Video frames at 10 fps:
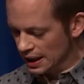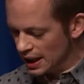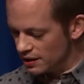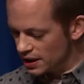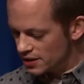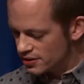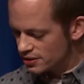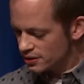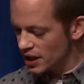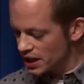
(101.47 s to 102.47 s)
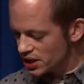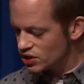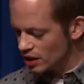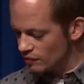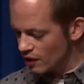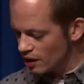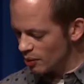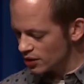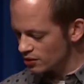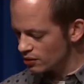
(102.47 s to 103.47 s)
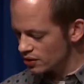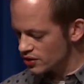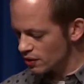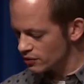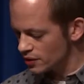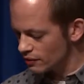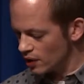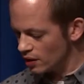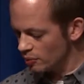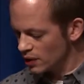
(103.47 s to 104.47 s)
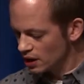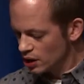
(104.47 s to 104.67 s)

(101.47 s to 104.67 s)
a niche environmental consulting firm